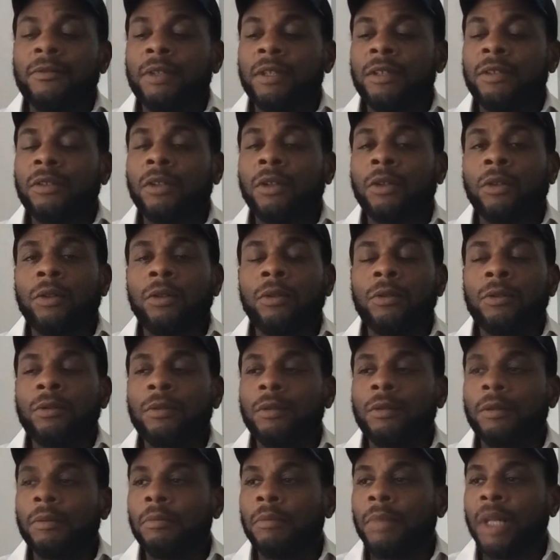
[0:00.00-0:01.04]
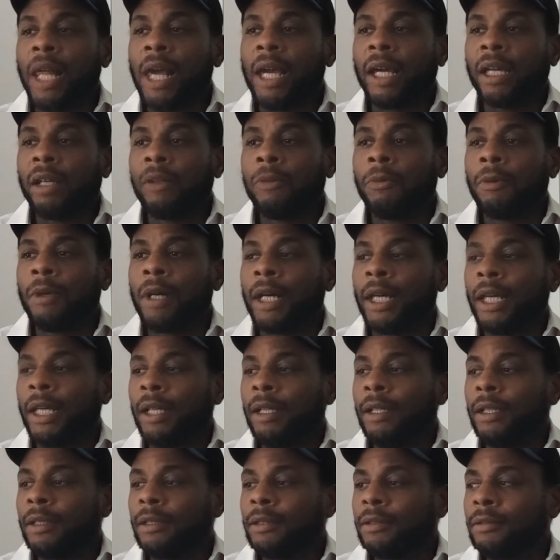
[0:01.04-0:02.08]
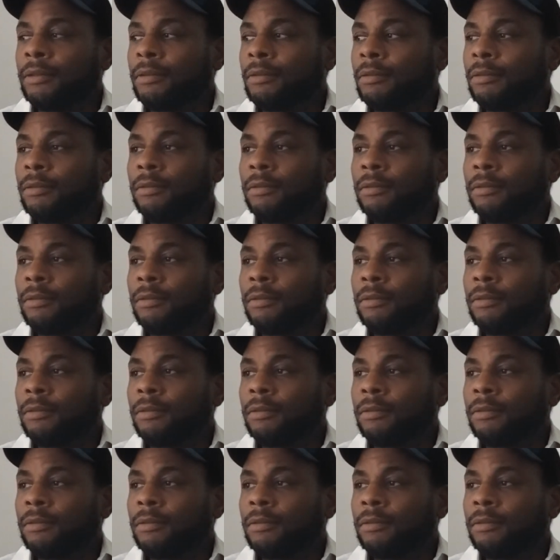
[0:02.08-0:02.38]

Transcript: this whole black and white and